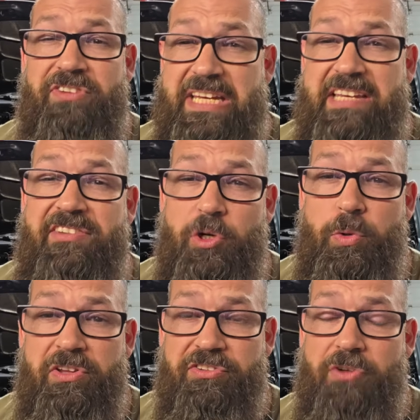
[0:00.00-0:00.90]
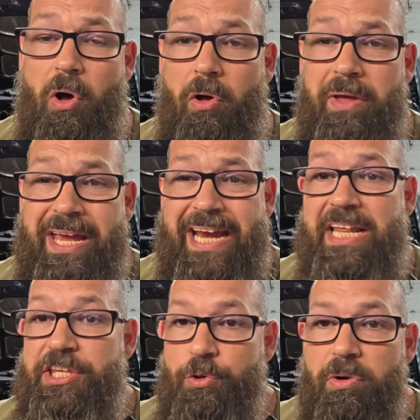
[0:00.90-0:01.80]
is easy to install and
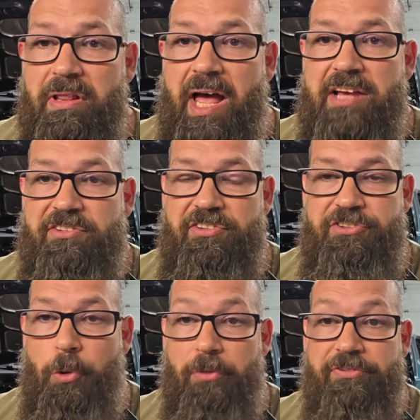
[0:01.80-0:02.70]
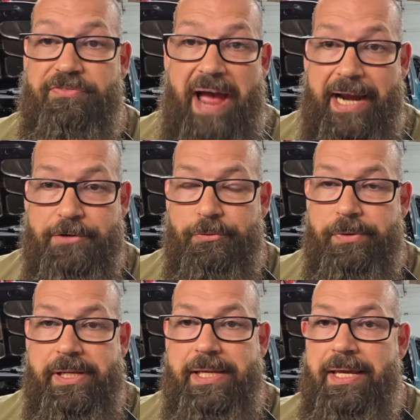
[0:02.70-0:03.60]
it utilizes your
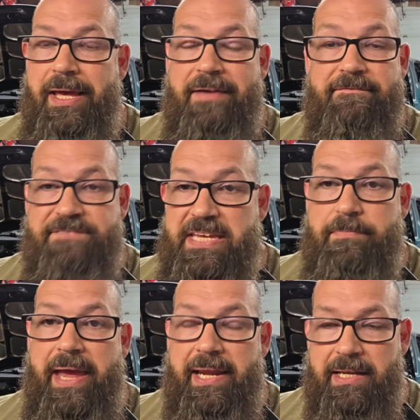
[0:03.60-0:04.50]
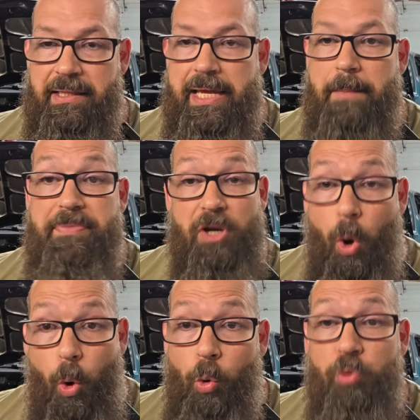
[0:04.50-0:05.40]
factory V-band clamp that
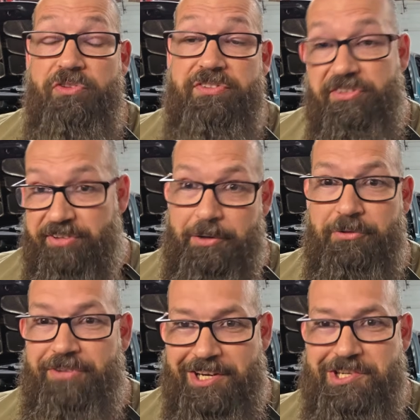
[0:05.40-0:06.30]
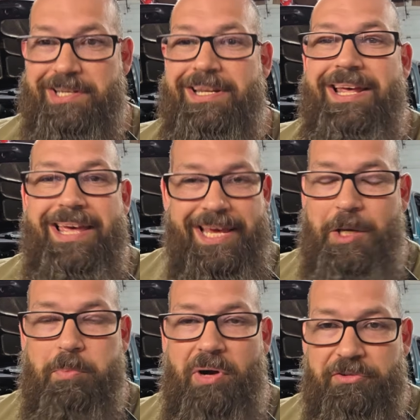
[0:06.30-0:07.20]
holds the center section and
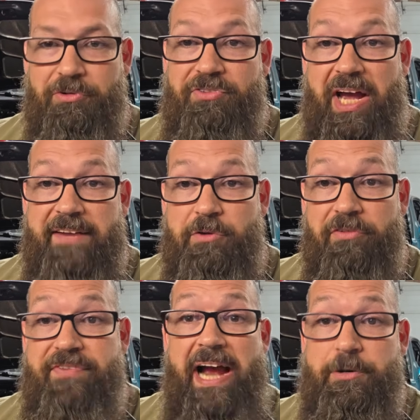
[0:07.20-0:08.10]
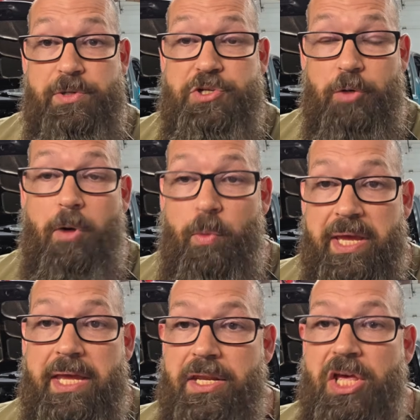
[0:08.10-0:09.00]
compressor side of your factory turbo
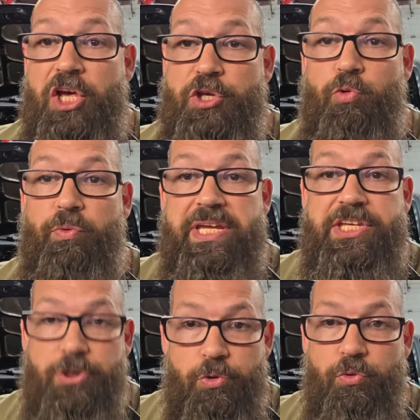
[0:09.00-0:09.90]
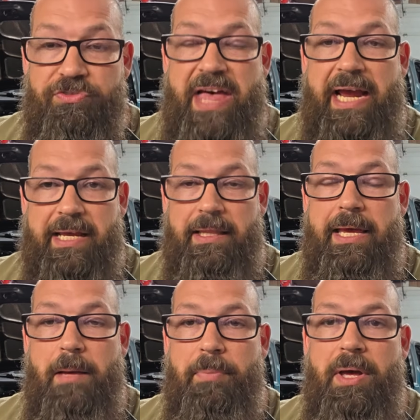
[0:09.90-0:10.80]
in. You reuse that
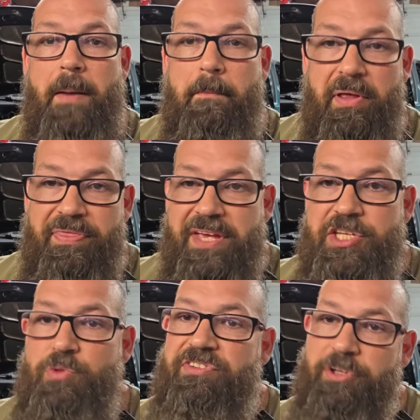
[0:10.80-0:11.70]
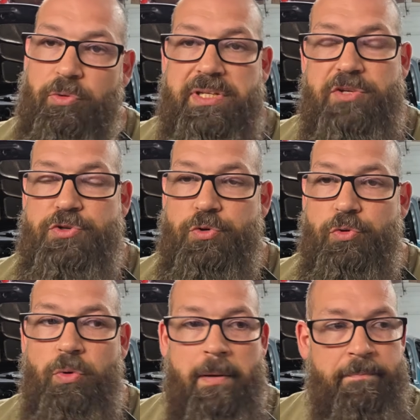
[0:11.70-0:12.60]
clamp, but then you still need
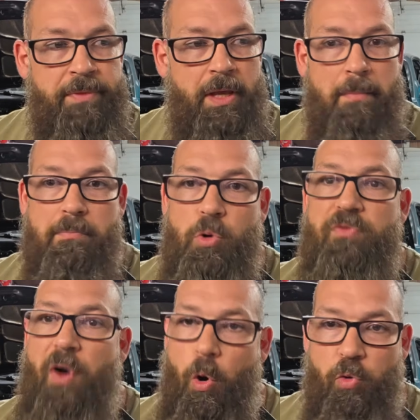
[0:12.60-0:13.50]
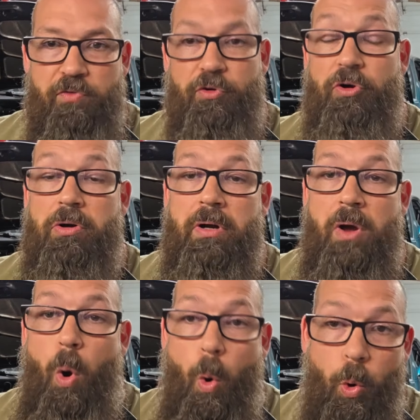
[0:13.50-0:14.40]
to move over
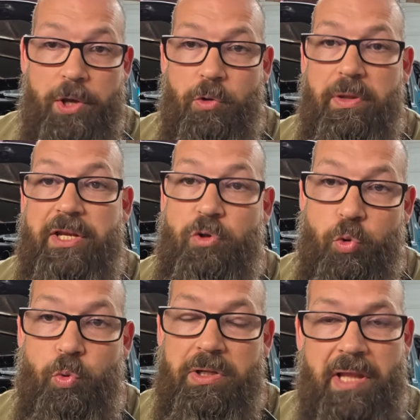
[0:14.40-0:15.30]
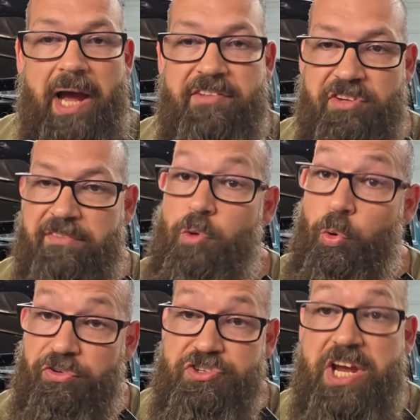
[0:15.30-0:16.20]
oil and coolant lines and of
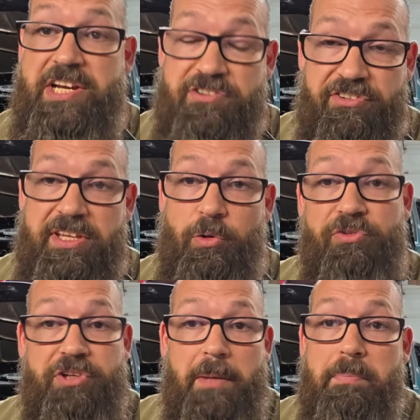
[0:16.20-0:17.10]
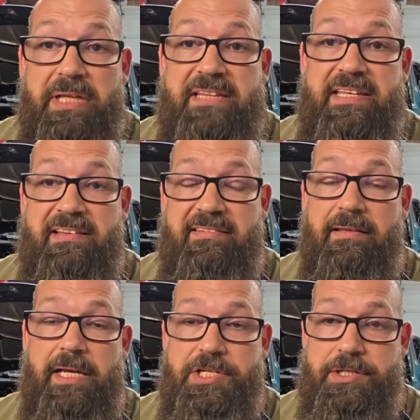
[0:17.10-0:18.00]
course change seals to complete the
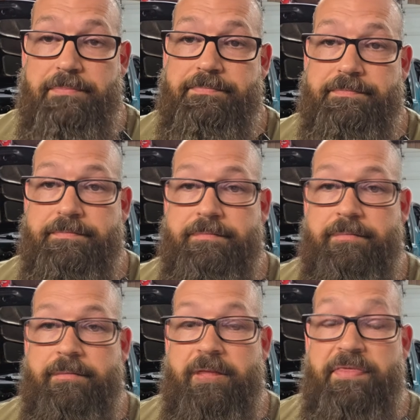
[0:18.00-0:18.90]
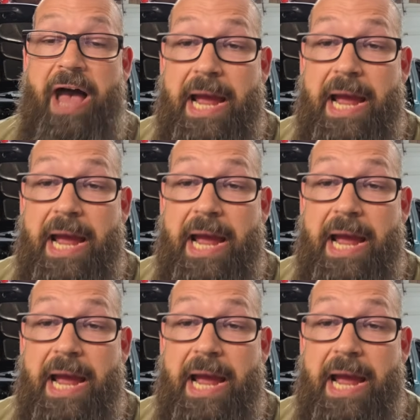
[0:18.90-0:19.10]
installation. The